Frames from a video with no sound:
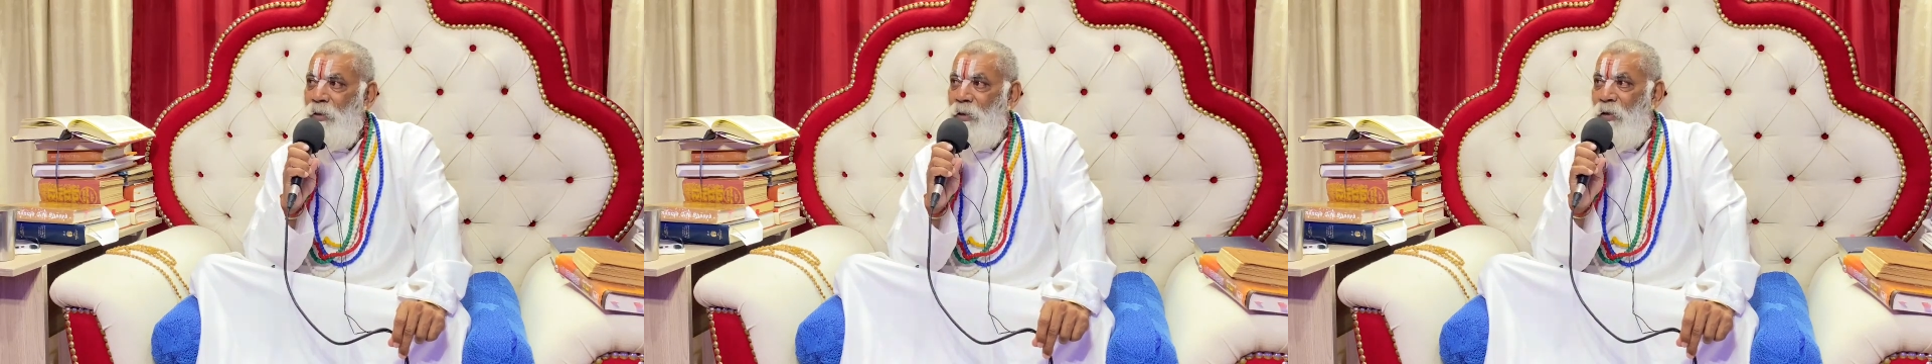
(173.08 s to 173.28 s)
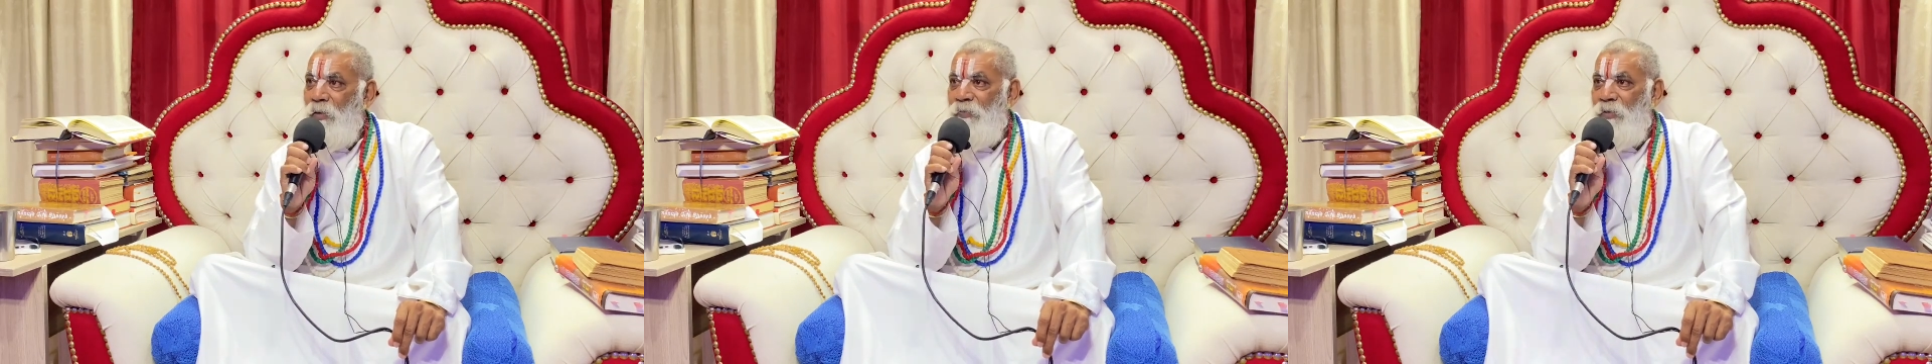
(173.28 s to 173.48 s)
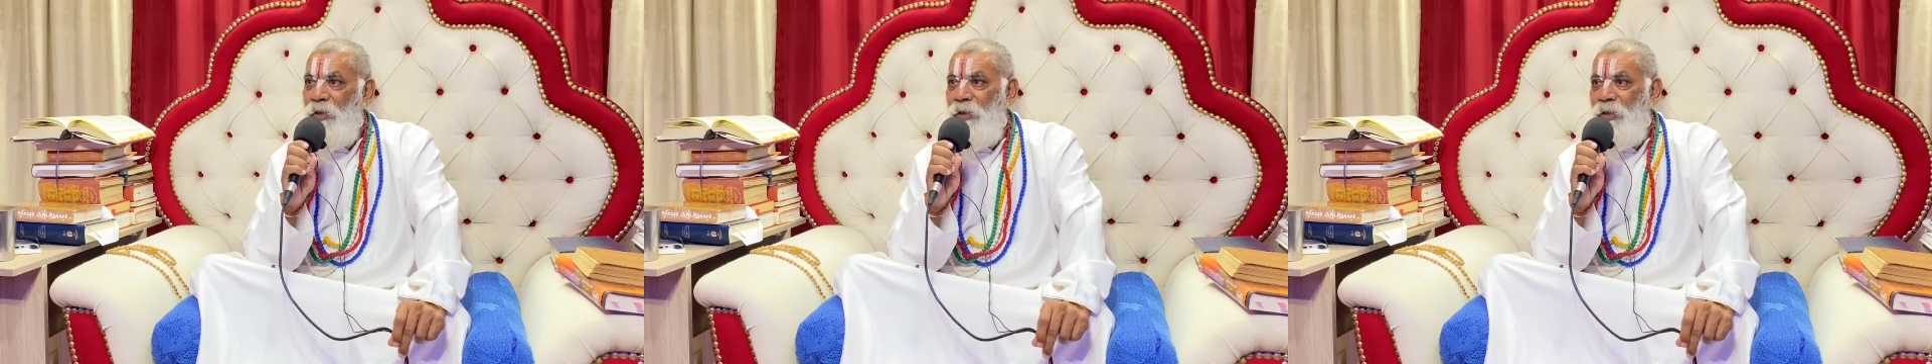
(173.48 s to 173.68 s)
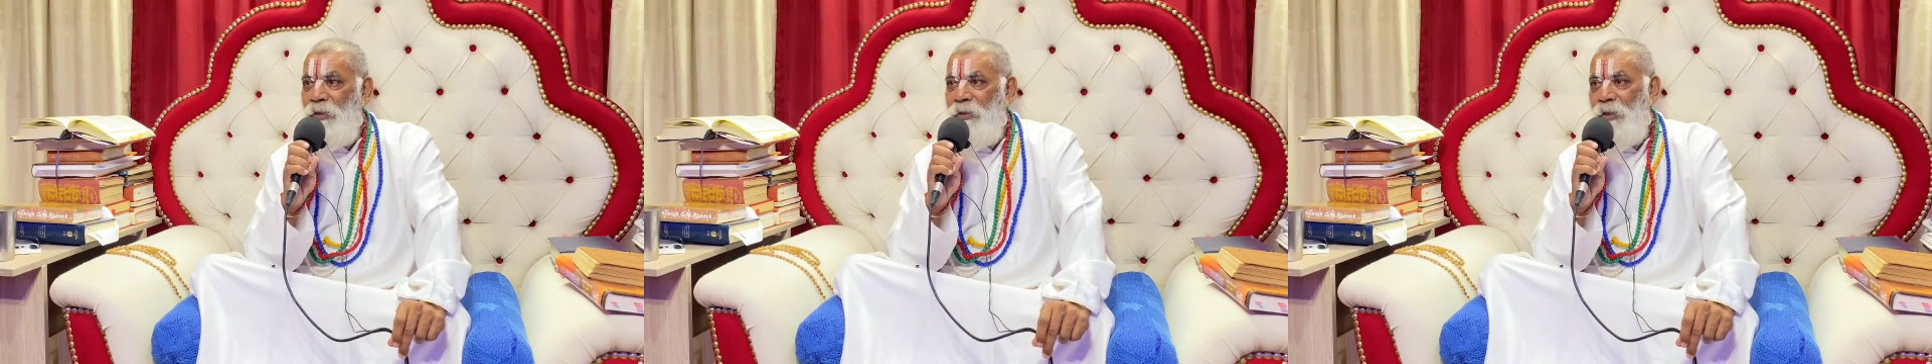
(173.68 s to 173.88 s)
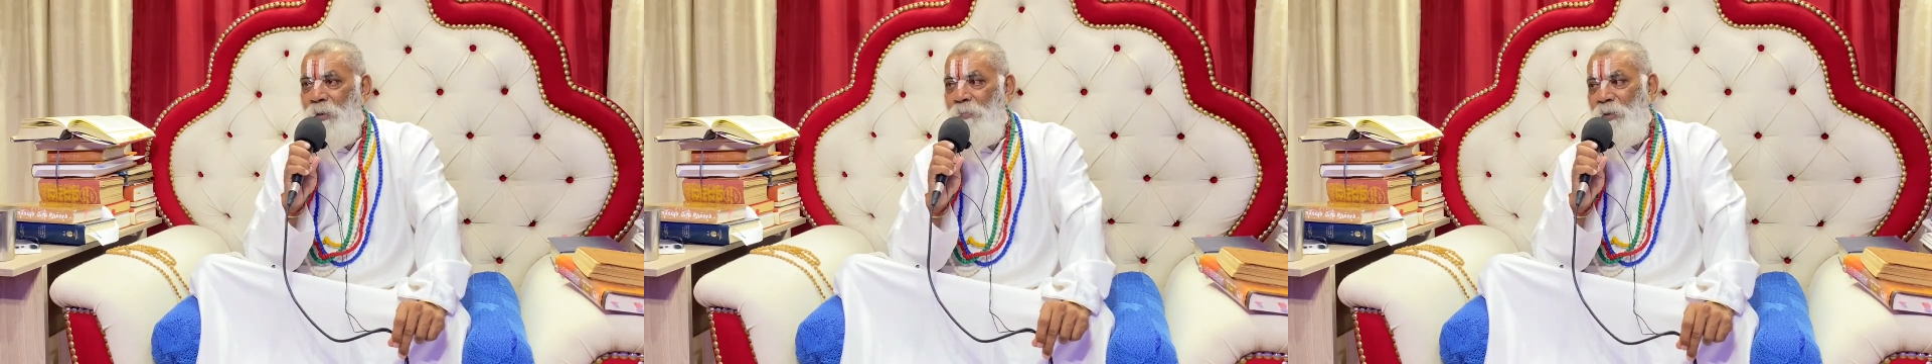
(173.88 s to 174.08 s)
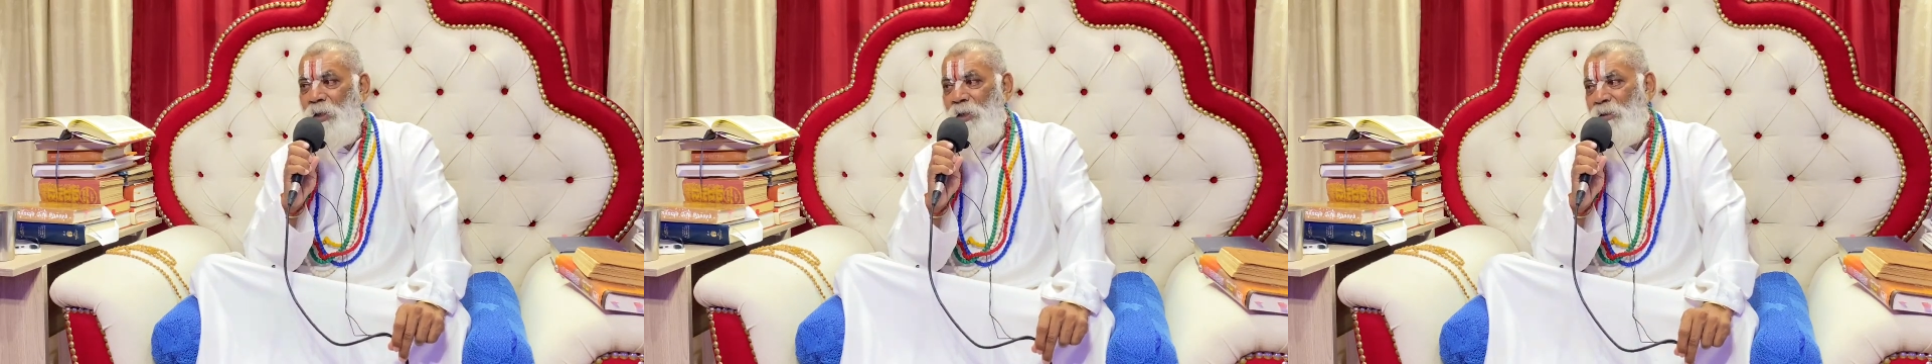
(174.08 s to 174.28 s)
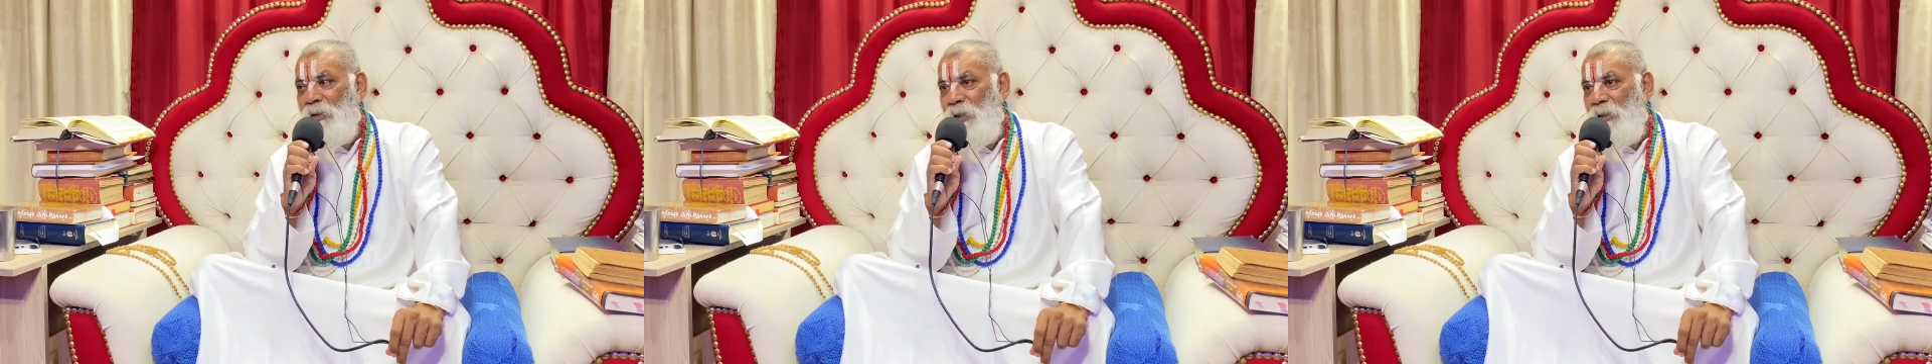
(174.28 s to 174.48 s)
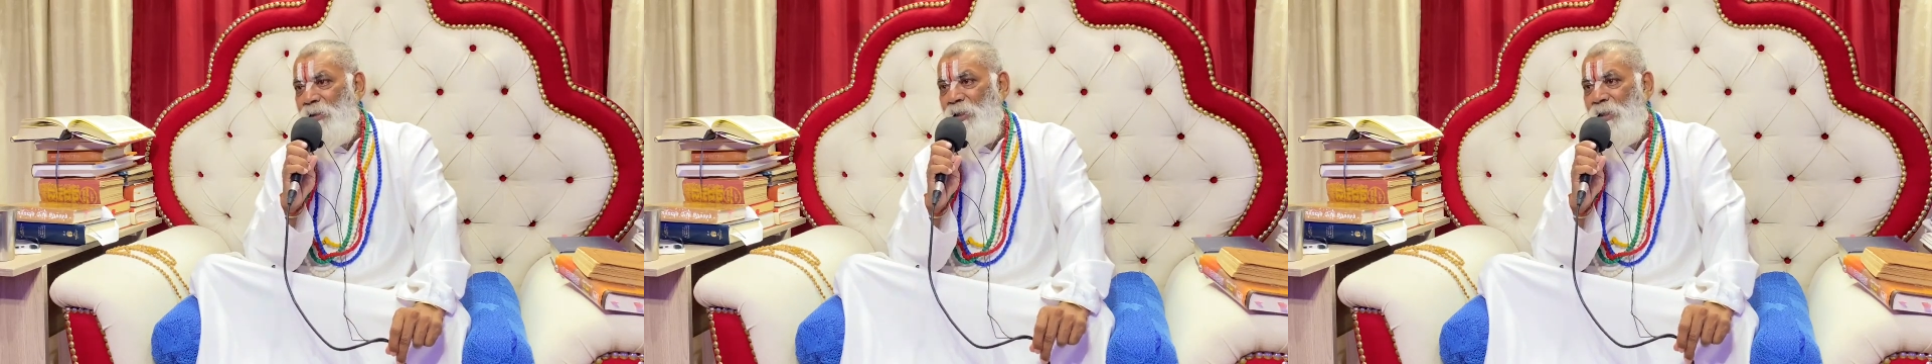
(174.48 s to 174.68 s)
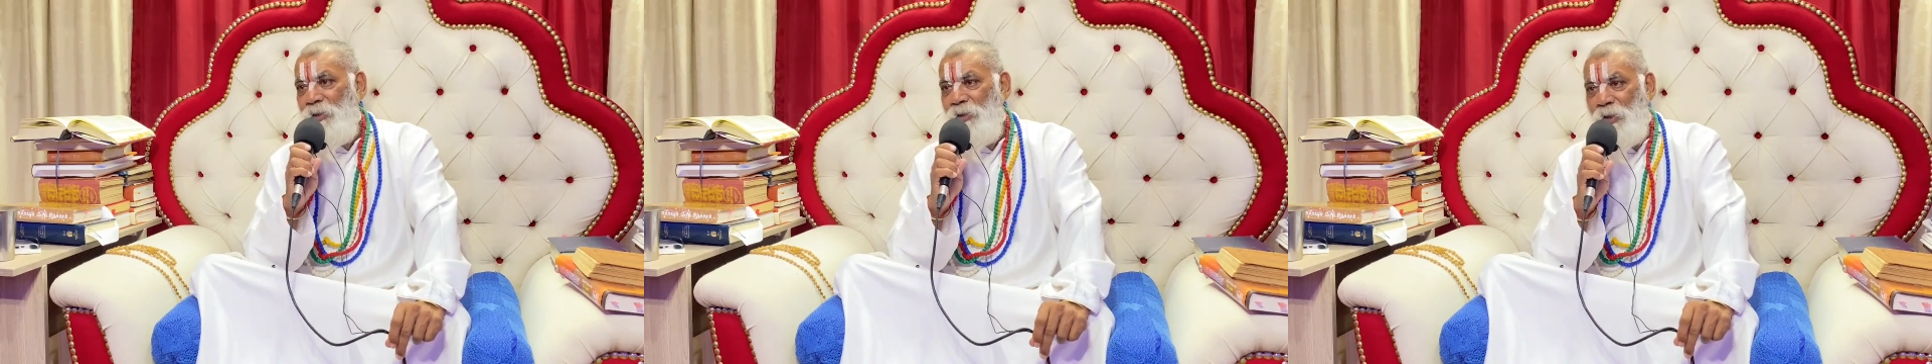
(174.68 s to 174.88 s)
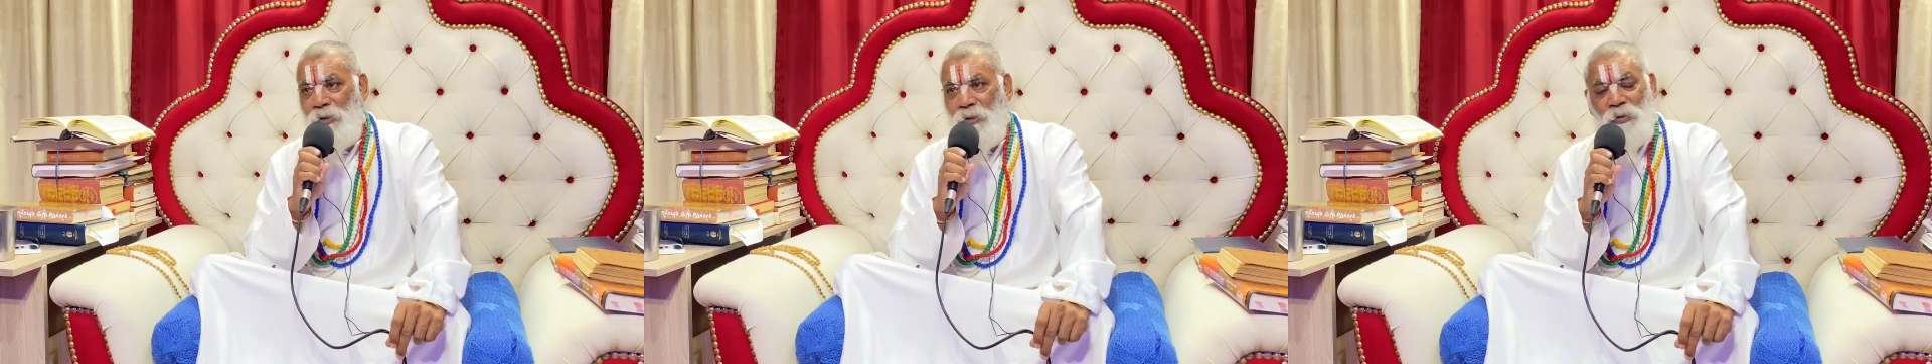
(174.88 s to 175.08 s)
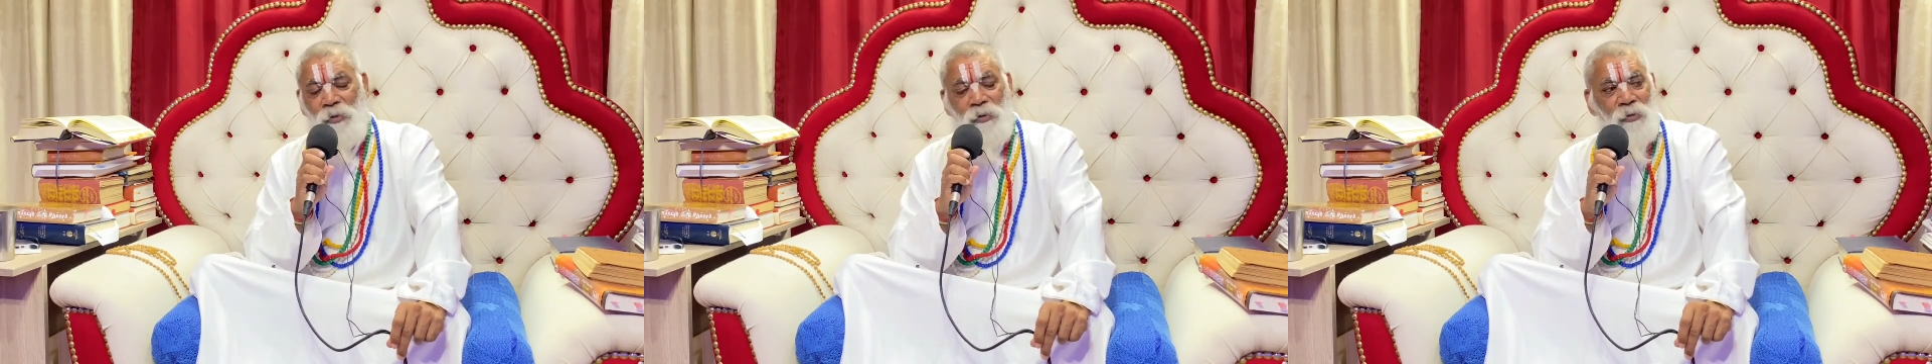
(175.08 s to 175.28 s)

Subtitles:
of the disciplic succession